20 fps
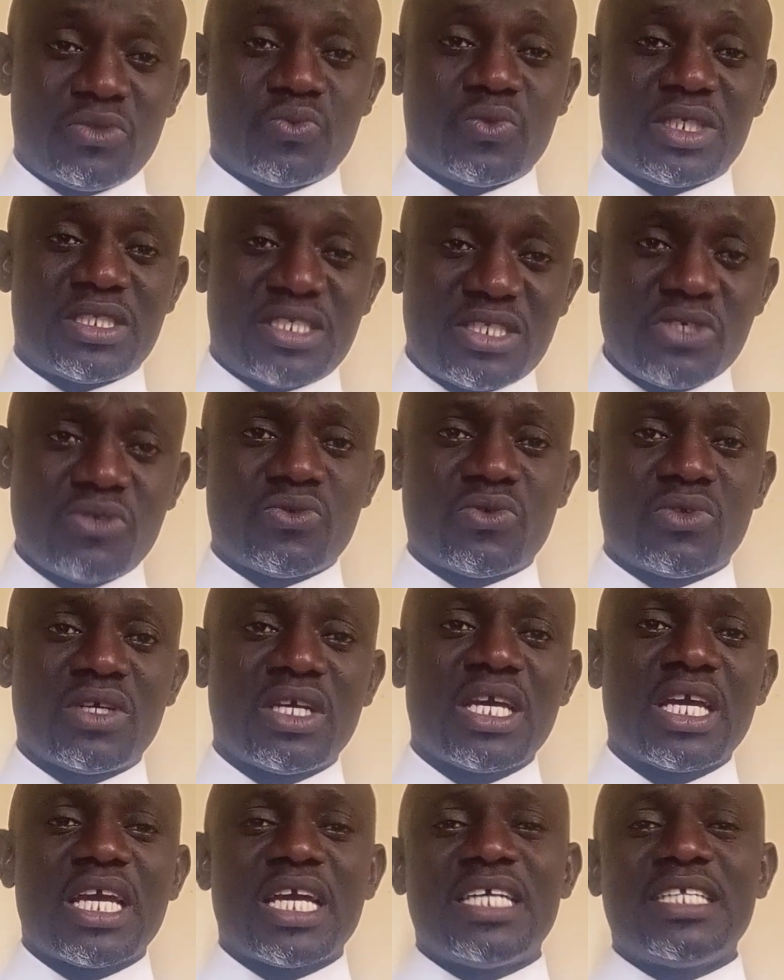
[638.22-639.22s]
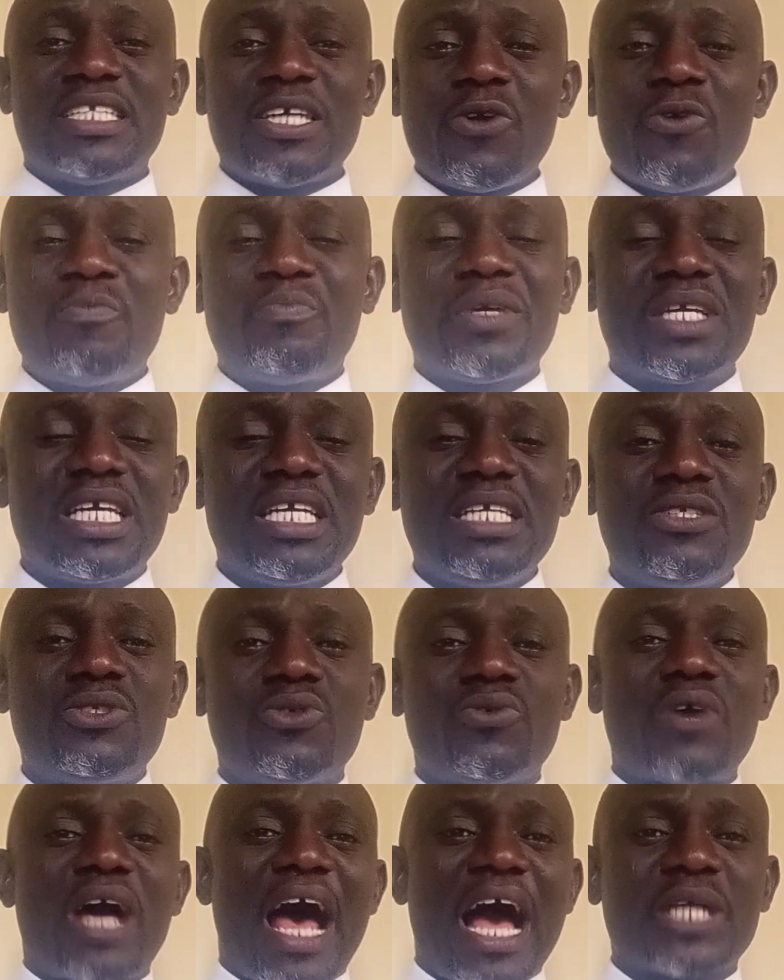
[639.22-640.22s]
with you. They will begin
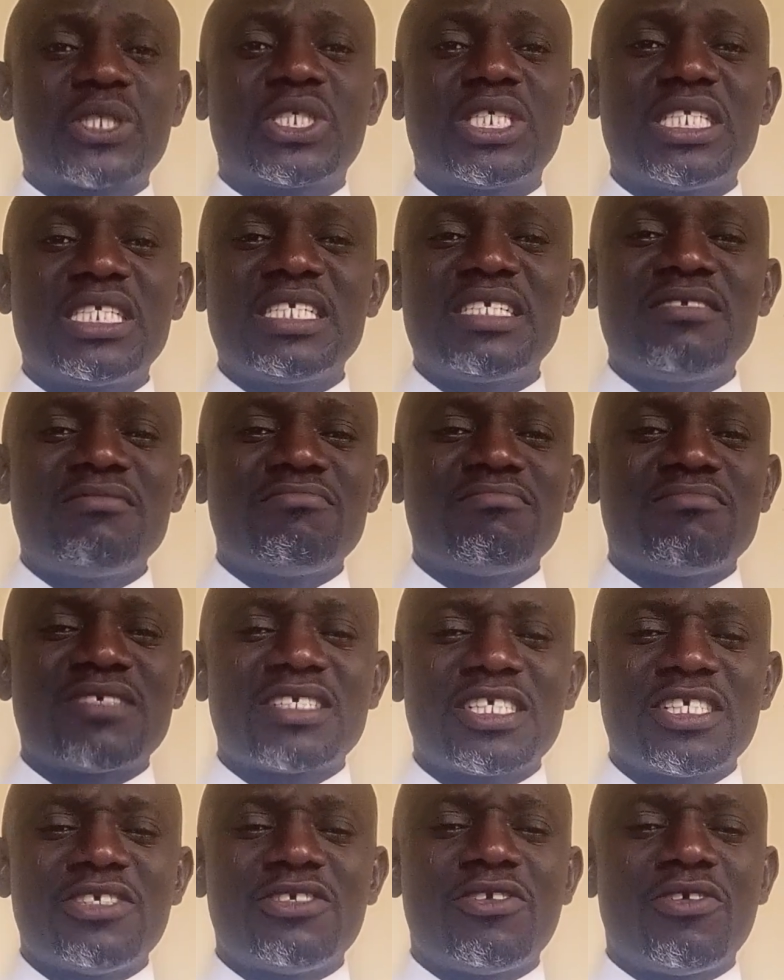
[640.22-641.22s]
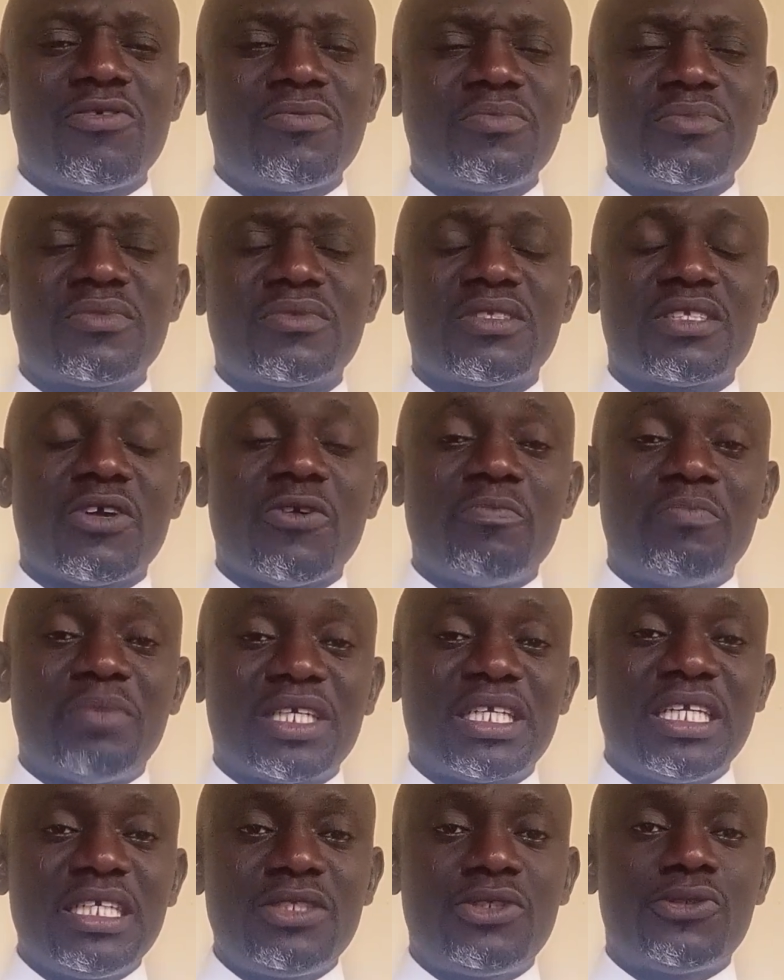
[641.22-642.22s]
to actually, they will
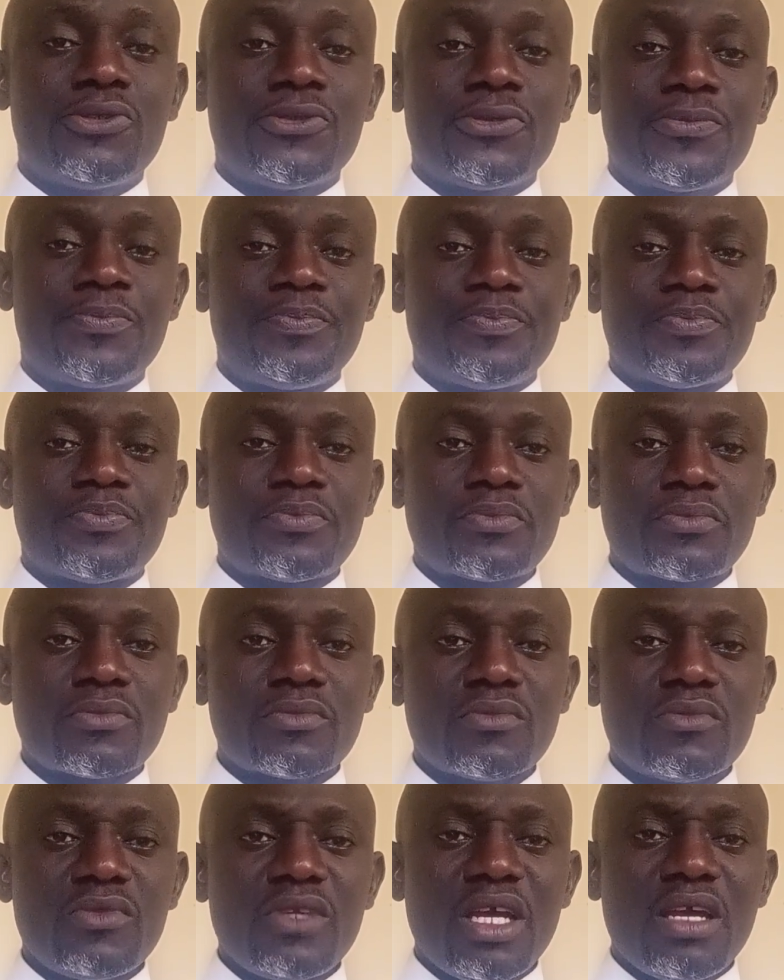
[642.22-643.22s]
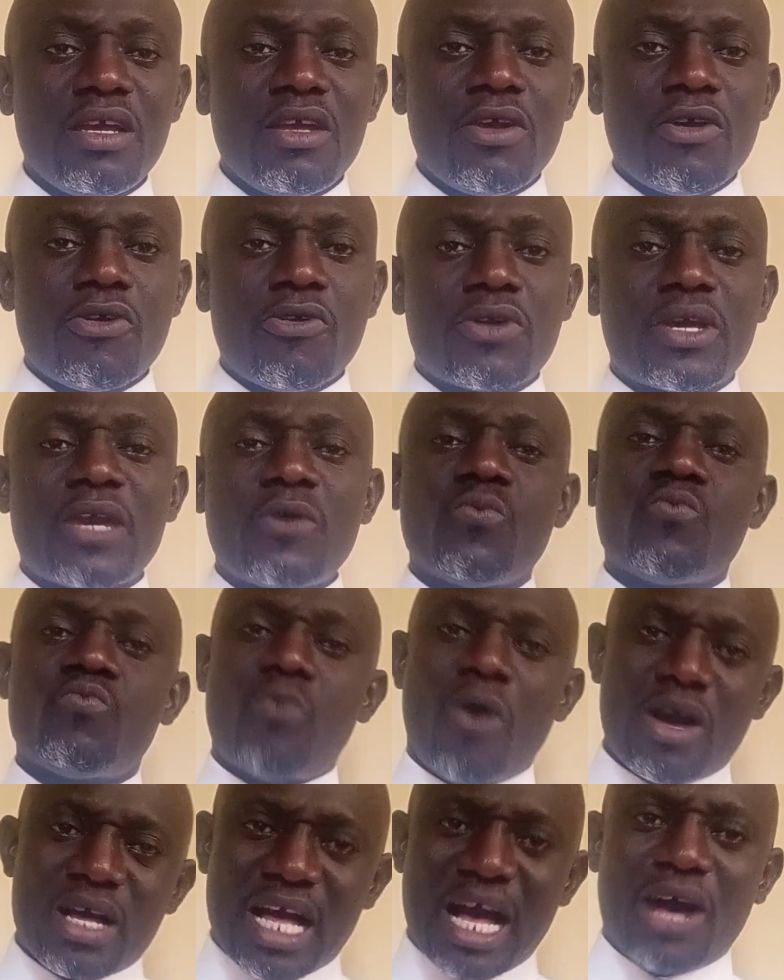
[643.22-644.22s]
begin to, okay,
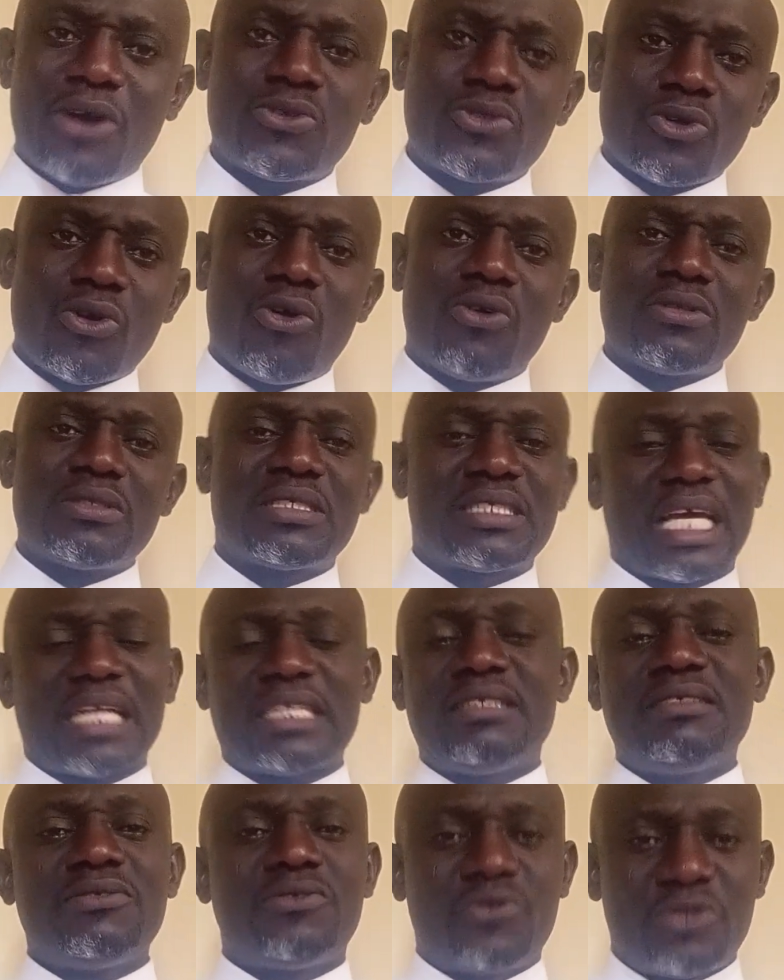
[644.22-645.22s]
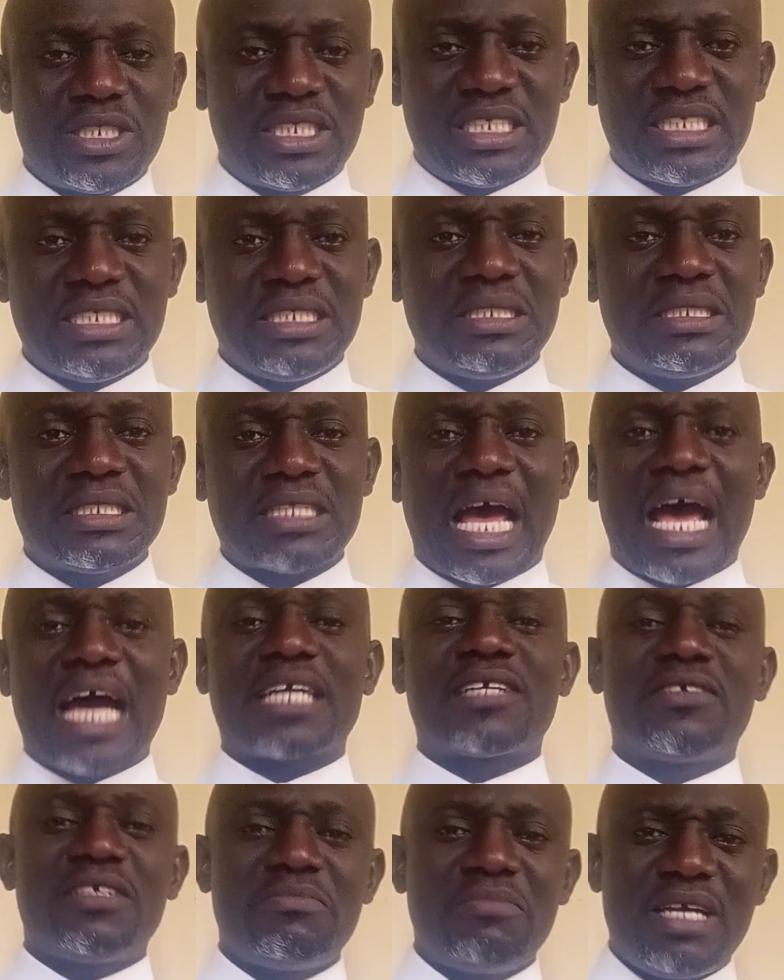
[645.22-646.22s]
work out on certain treaties,
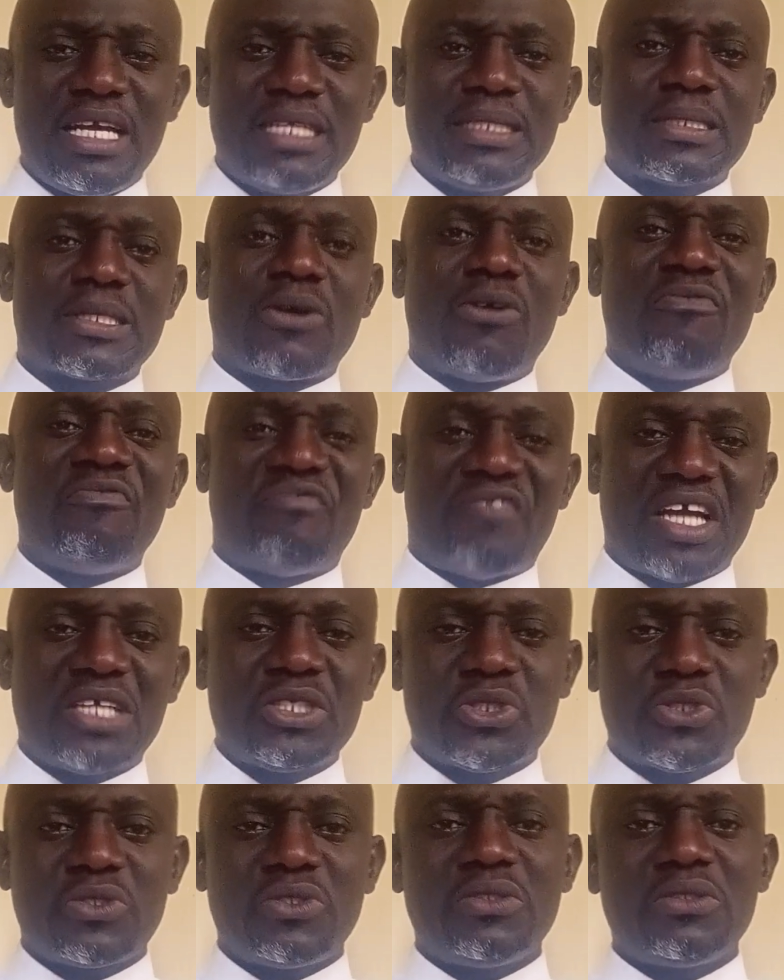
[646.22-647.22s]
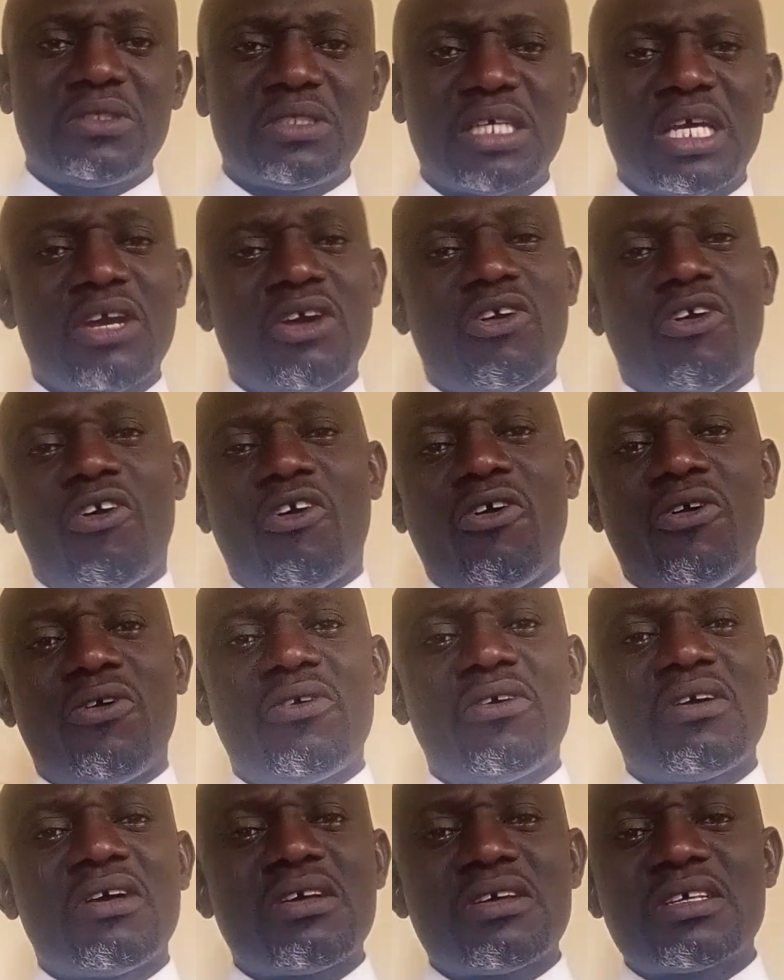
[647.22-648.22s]
agreements, conventions,
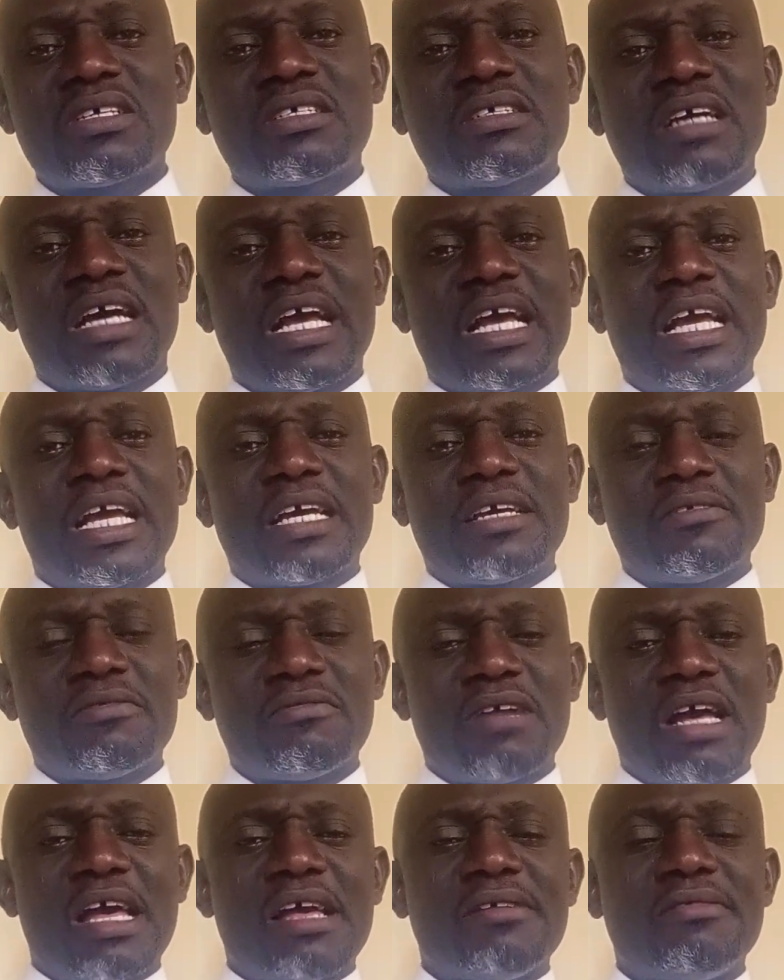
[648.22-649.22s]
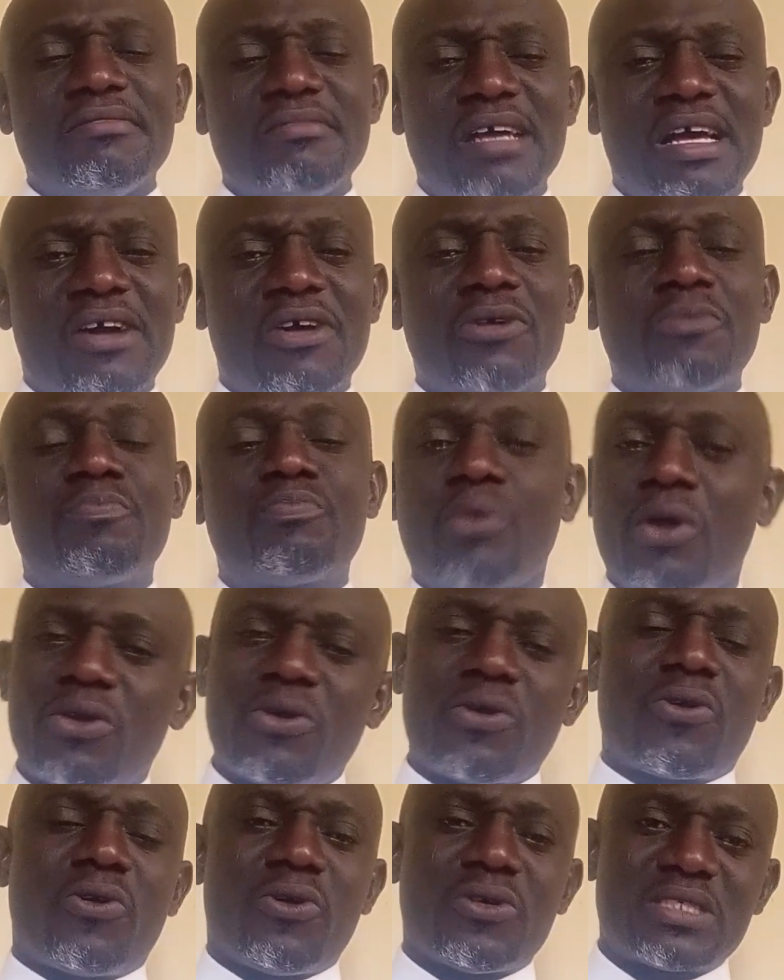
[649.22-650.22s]
or
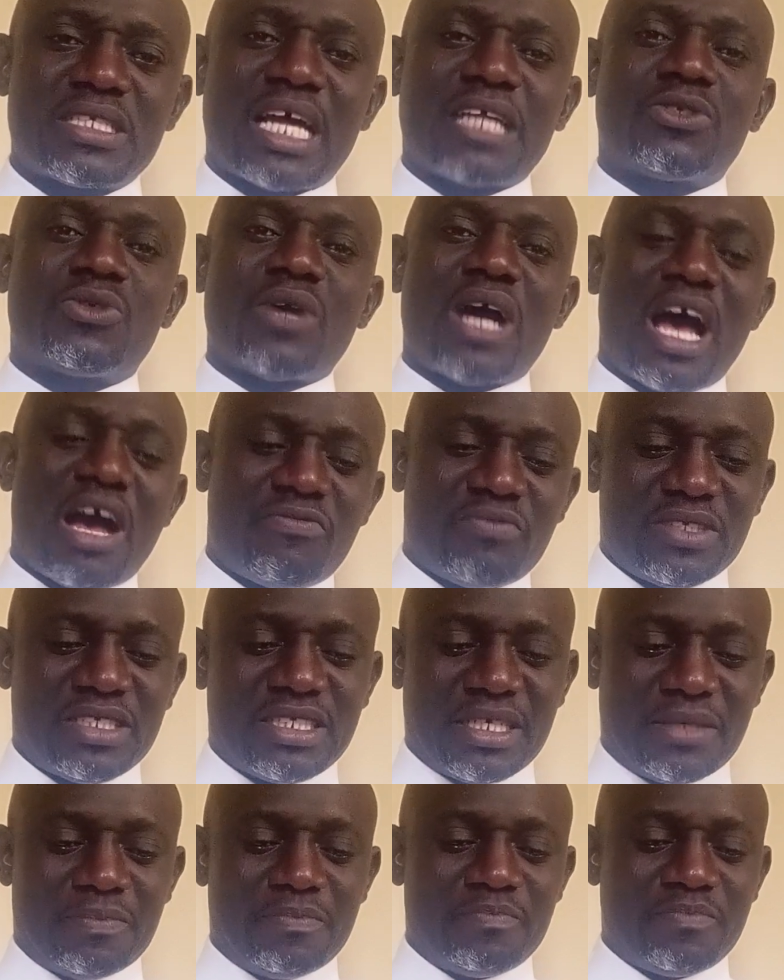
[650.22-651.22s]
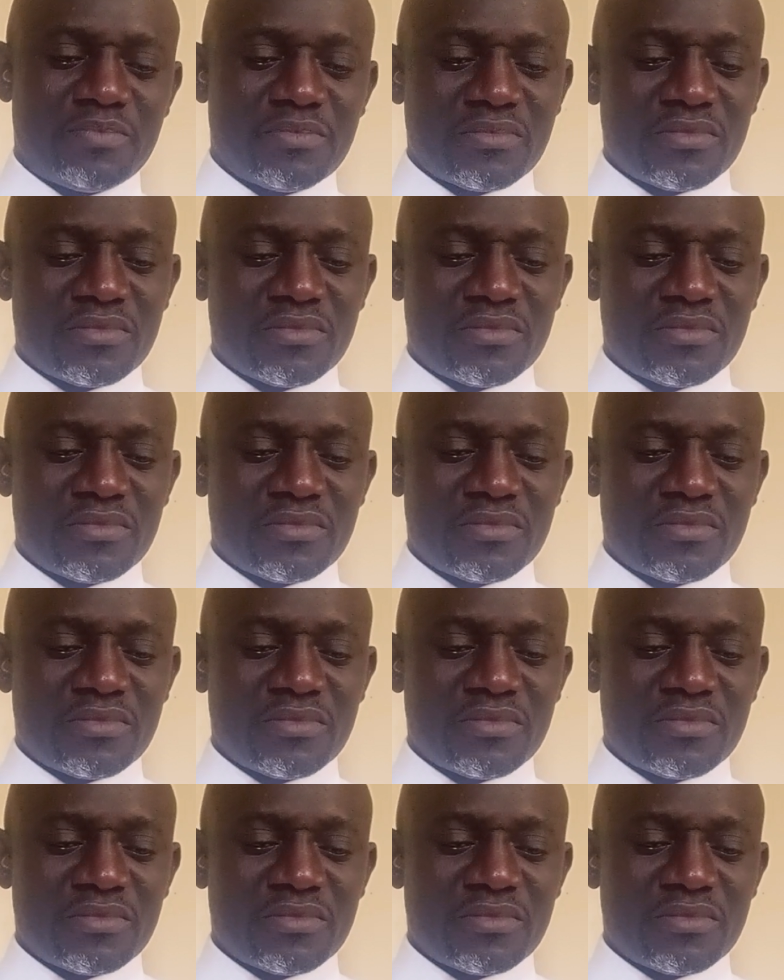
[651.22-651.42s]
protocols that you have with them.